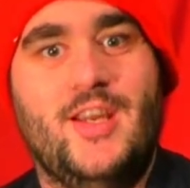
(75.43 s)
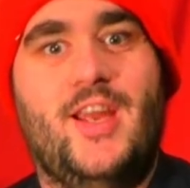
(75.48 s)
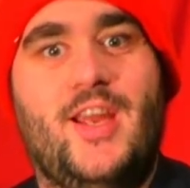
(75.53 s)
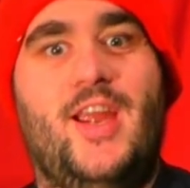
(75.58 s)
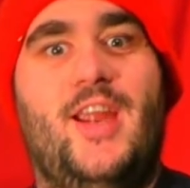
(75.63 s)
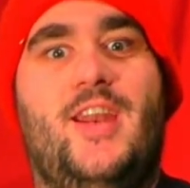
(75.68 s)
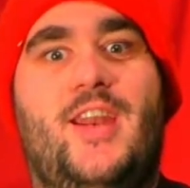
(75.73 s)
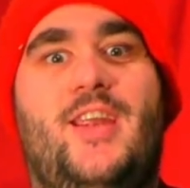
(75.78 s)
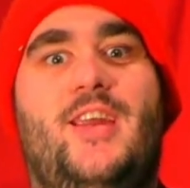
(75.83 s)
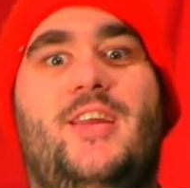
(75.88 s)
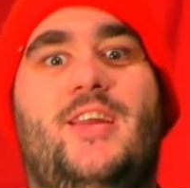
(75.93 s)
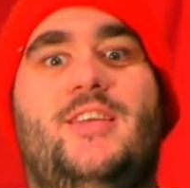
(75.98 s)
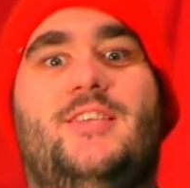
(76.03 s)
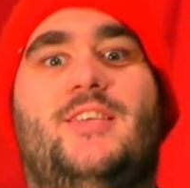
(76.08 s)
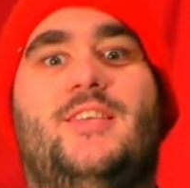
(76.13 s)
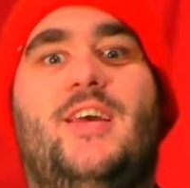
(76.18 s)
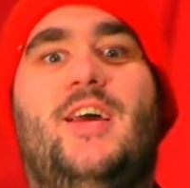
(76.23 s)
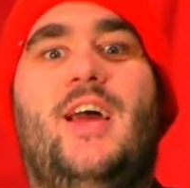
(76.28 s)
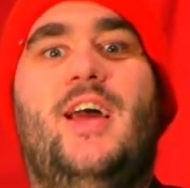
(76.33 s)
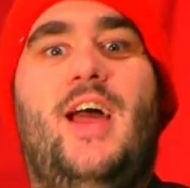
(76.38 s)
It
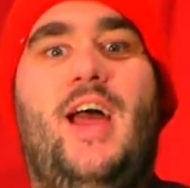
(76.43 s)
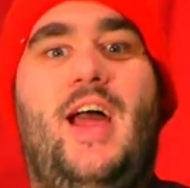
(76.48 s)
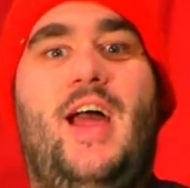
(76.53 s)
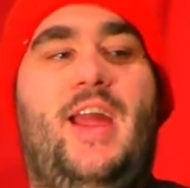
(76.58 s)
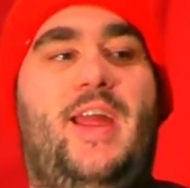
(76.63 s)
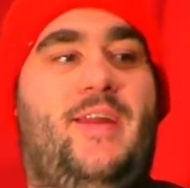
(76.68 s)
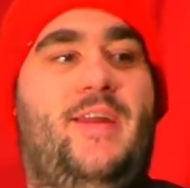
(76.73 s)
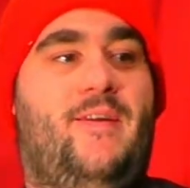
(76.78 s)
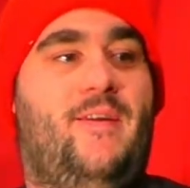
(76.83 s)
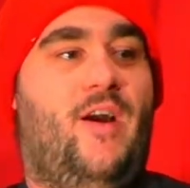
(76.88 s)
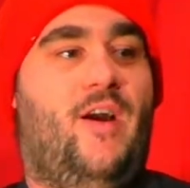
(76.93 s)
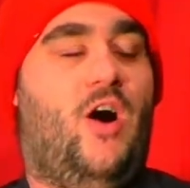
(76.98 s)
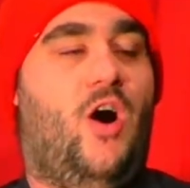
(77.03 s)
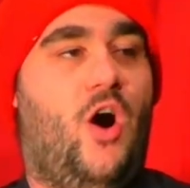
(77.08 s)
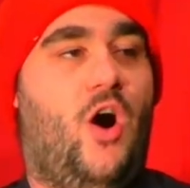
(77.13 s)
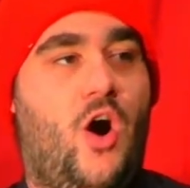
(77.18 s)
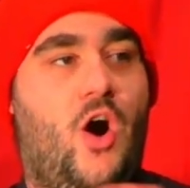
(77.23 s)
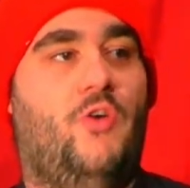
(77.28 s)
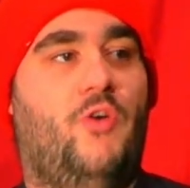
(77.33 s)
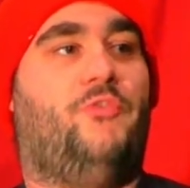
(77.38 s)
is a
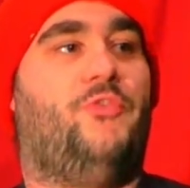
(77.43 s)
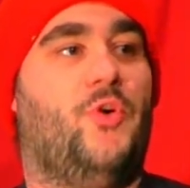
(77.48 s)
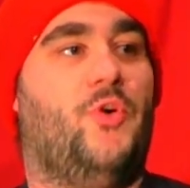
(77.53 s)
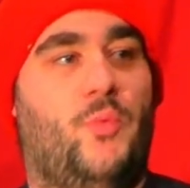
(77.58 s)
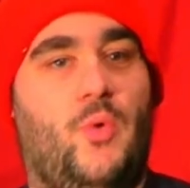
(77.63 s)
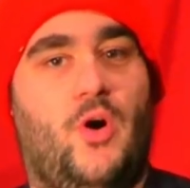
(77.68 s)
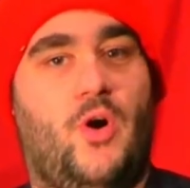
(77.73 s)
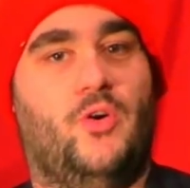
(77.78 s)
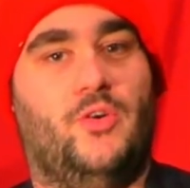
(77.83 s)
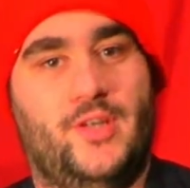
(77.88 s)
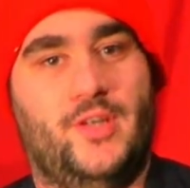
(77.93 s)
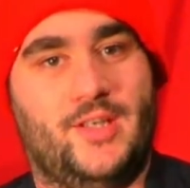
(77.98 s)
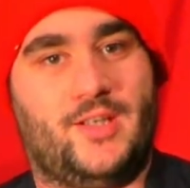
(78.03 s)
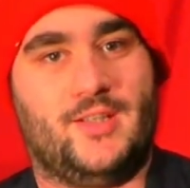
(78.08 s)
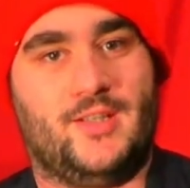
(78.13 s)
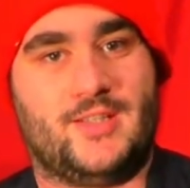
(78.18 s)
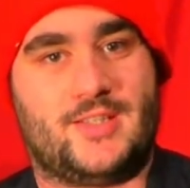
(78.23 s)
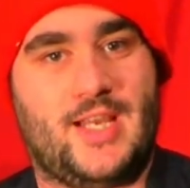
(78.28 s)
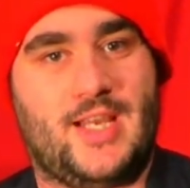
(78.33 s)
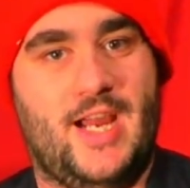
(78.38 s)
off-the-wall
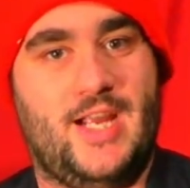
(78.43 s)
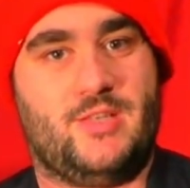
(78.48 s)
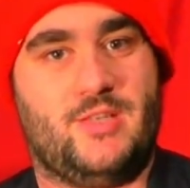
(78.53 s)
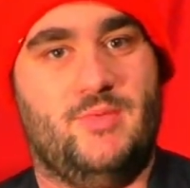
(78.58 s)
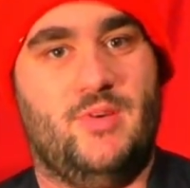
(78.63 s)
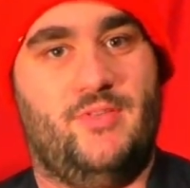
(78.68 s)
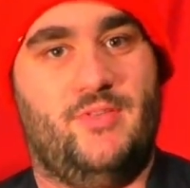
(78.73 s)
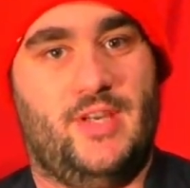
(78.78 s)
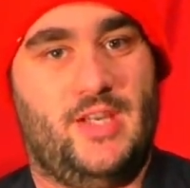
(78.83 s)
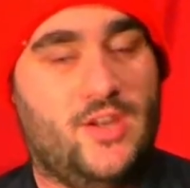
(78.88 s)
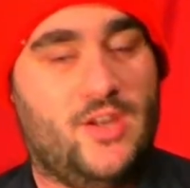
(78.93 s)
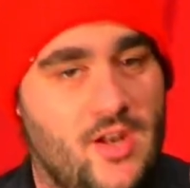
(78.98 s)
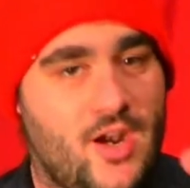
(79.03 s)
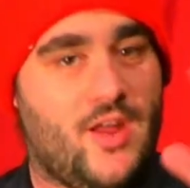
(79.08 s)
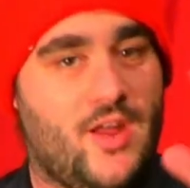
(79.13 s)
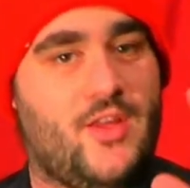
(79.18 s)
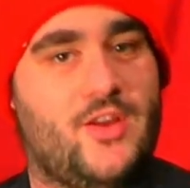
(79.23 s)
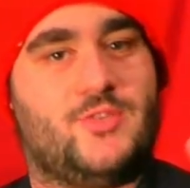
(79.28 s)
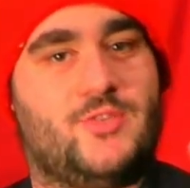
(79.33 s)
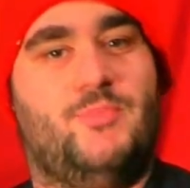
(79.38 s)
Nicolas Cage movie. You know
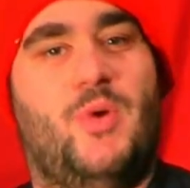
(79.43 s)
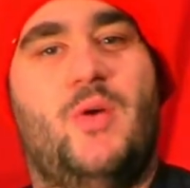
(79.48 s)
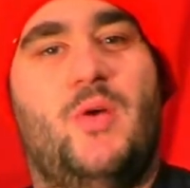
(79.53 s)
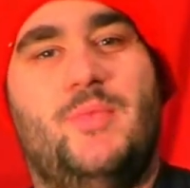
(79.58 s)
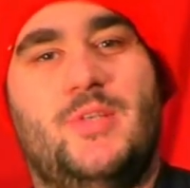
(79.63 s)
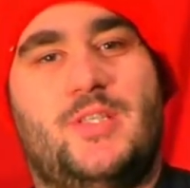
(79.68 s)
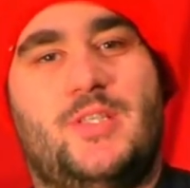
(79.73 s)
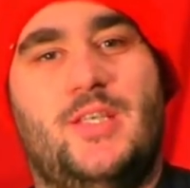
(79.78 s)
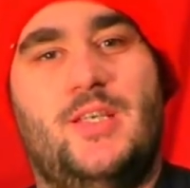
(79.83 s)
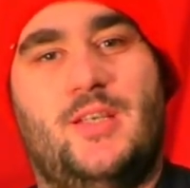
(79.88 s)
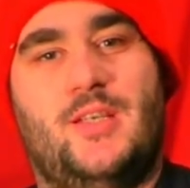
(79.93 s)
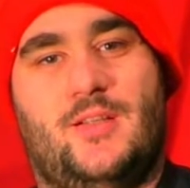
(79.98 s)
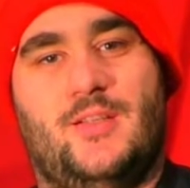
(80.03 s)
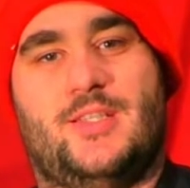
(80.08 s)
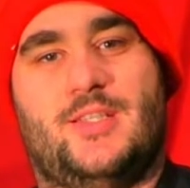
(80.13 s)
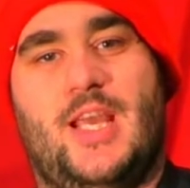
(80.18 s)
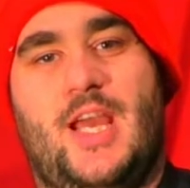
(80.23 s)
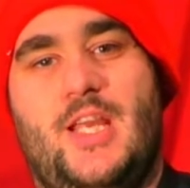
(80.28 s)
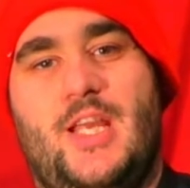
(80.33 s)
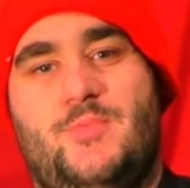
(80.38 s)
those moments in Nicolas
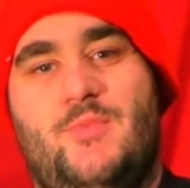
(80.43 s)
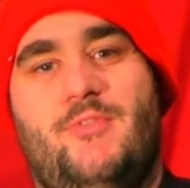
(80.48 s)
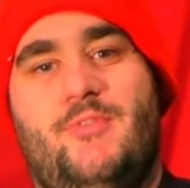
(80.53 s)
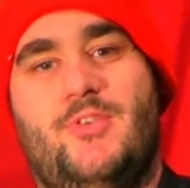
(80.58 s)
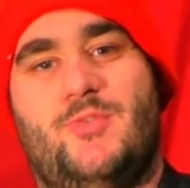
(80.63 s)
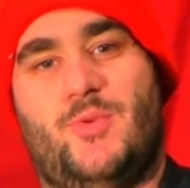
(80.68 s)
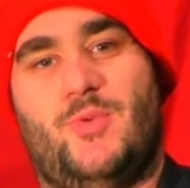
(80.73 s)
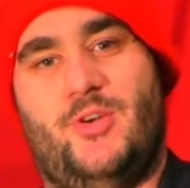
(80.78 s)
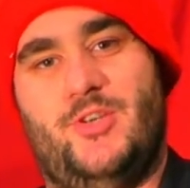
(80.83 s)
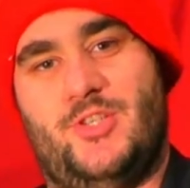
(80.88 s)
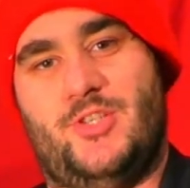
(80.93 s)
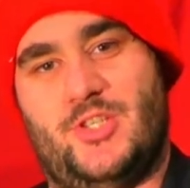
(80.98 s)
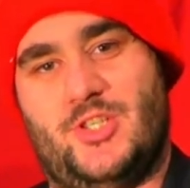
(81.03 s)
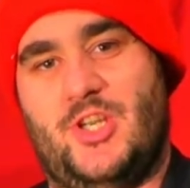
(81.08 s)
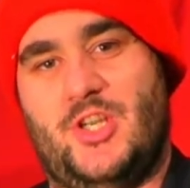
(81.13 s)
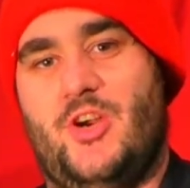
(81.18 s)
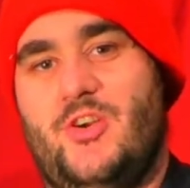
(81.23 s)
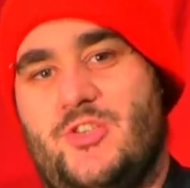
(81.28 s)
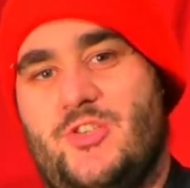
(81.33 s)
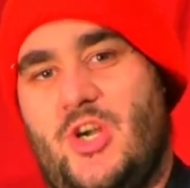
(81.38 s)
Cage movies where he just
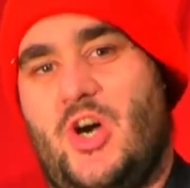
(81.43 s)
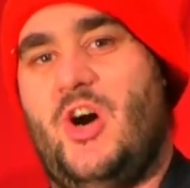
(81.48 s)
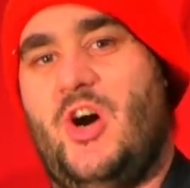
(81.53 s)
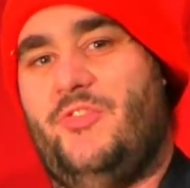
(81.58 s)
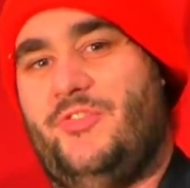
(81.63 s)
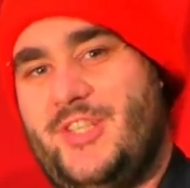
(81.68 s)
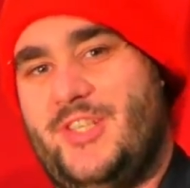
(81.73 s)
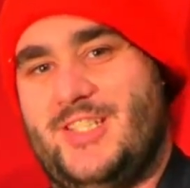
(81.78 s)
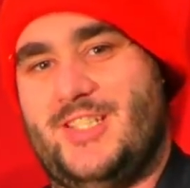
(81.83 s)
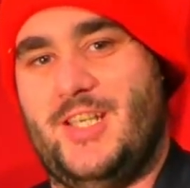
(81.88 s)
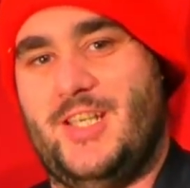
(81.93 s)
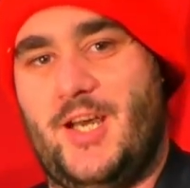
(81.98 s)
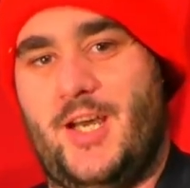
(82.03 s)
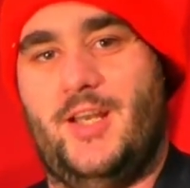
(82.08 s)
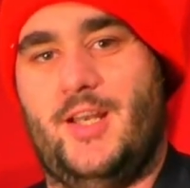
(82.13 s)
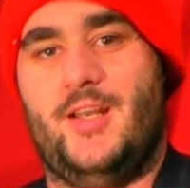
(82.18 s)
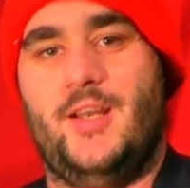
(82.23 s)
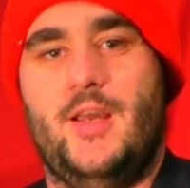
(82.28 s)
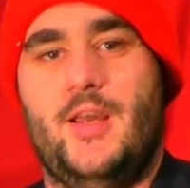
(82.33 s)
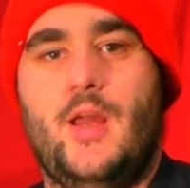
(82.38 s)
goes off his nut?